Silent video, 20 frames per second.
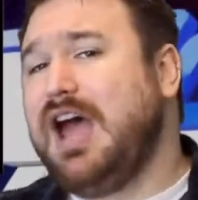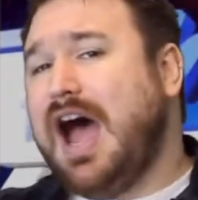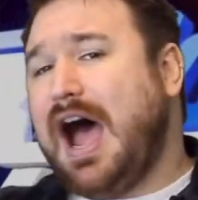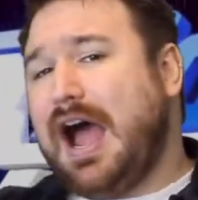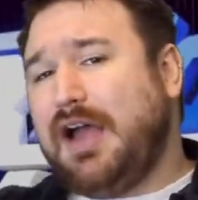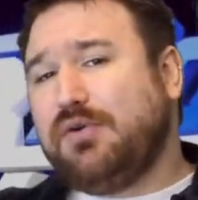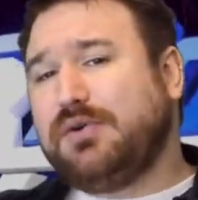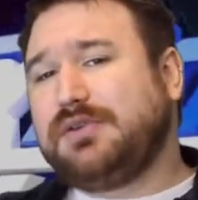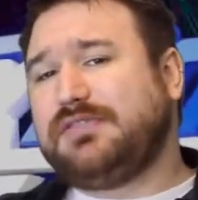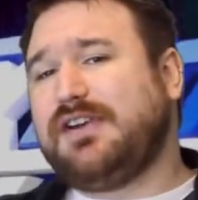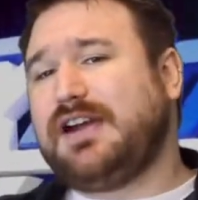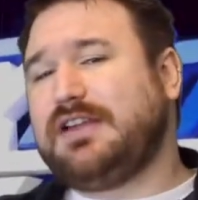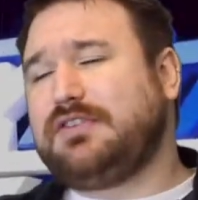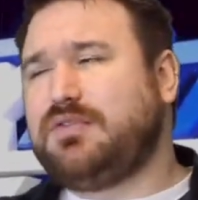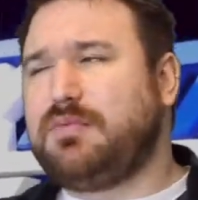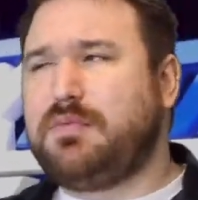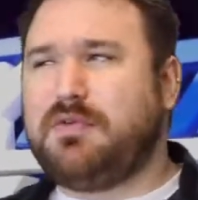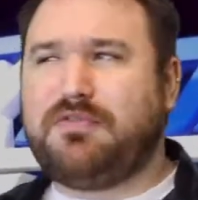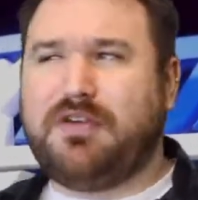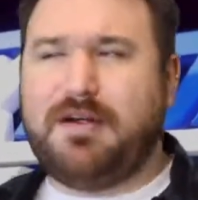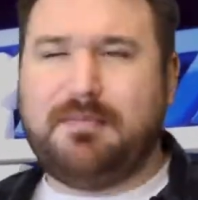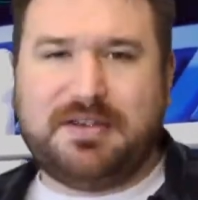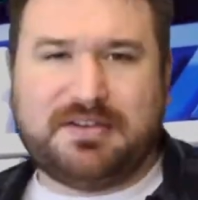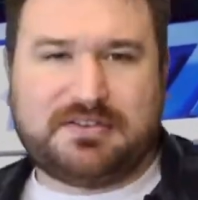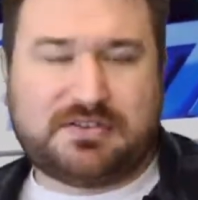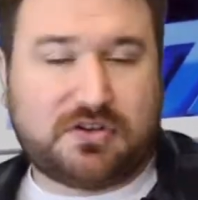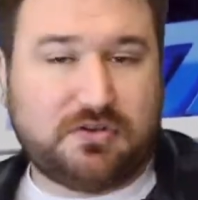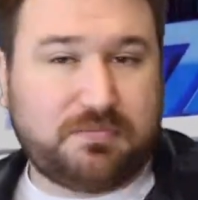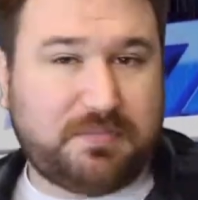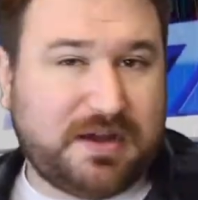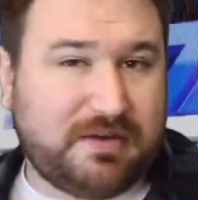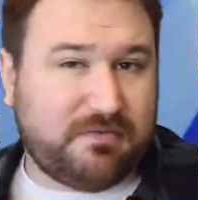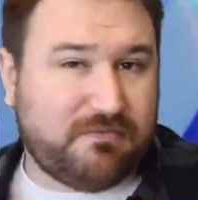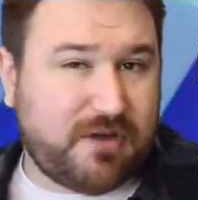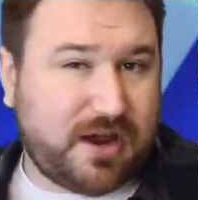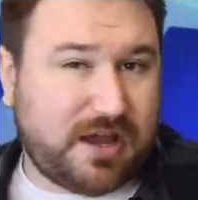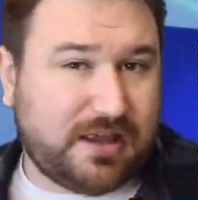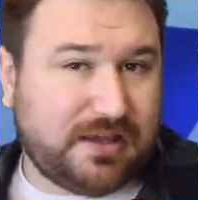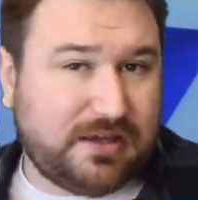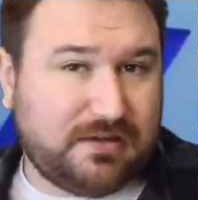I always find triple threat matches could
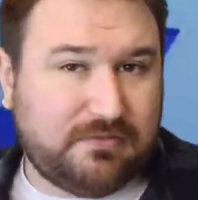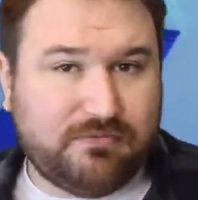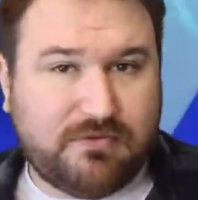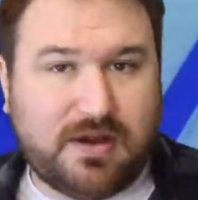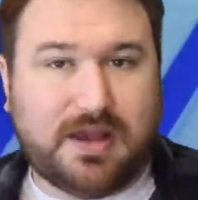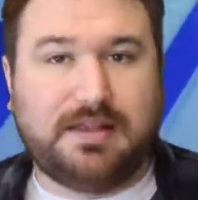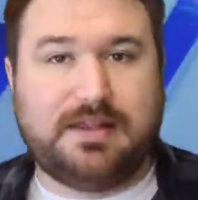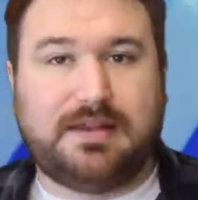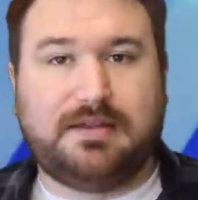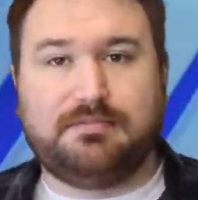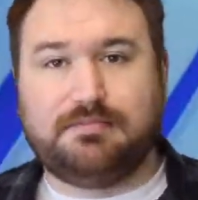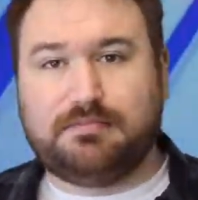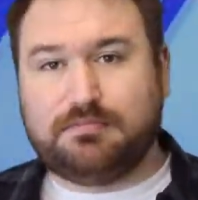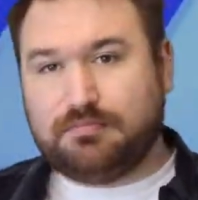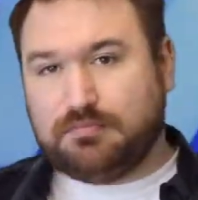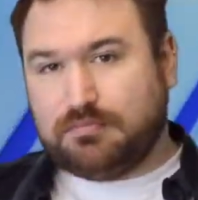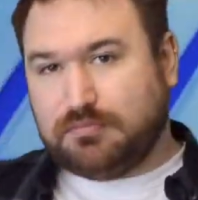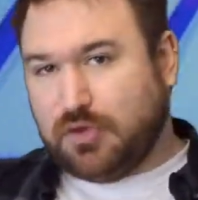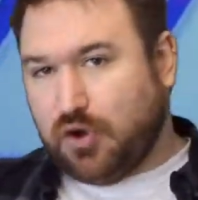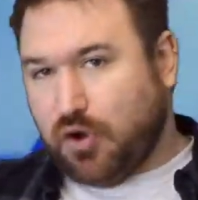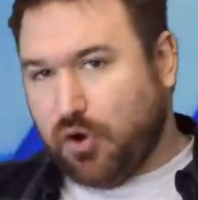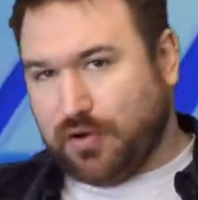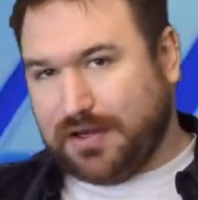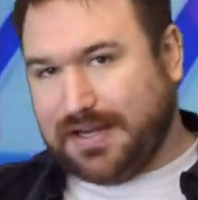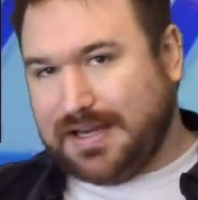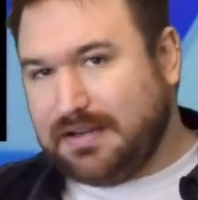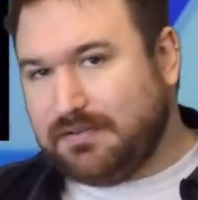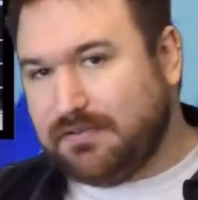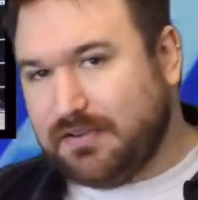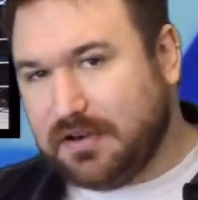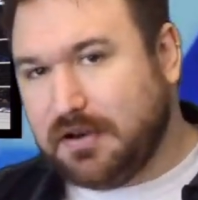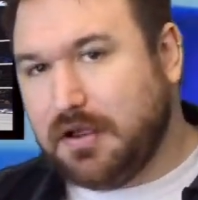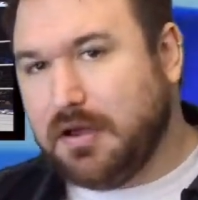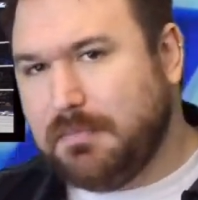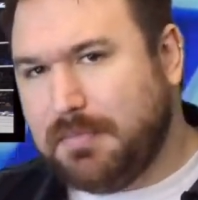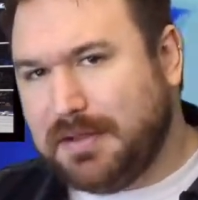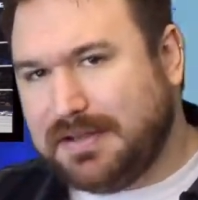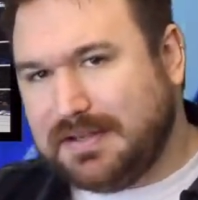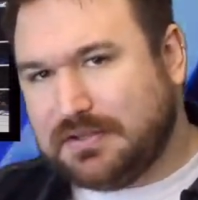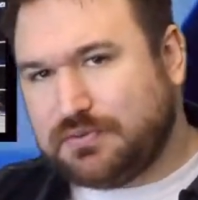really, really uneven,
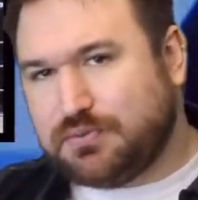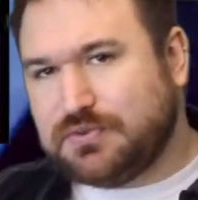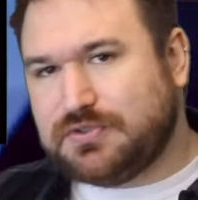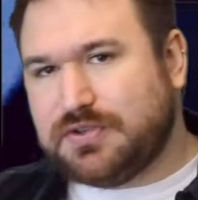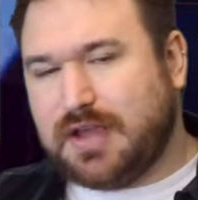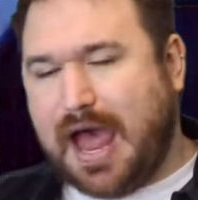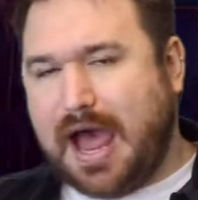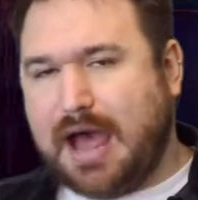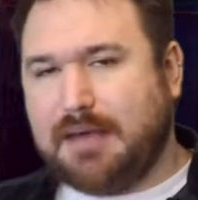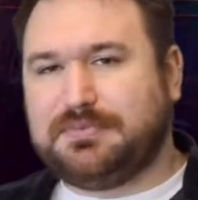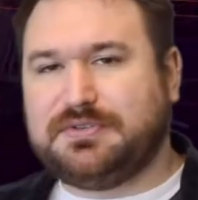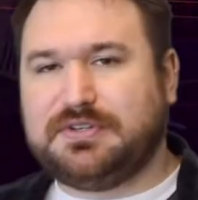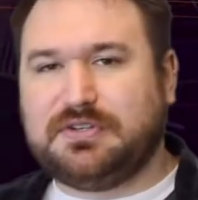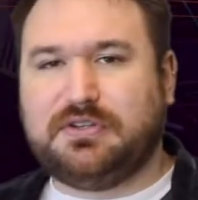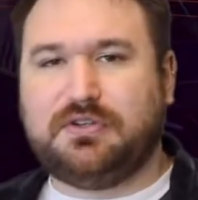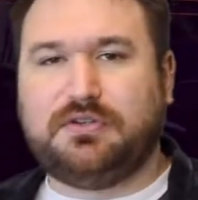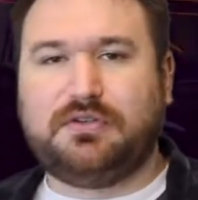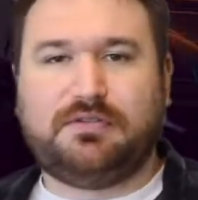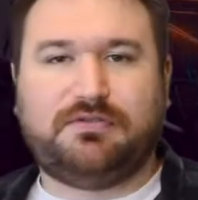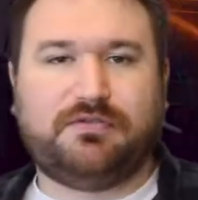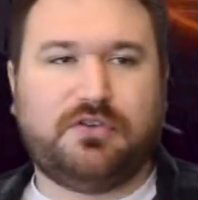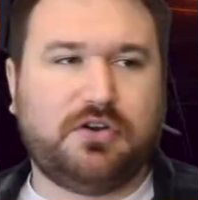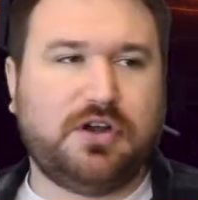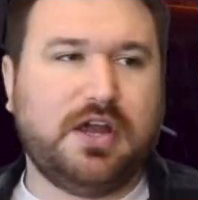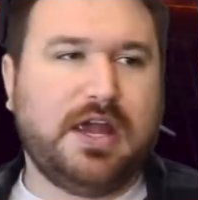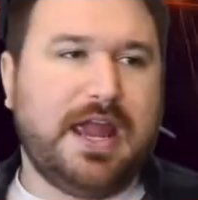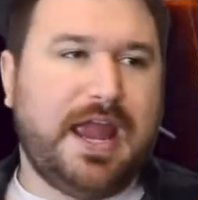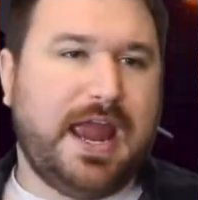but this was absolutely fun.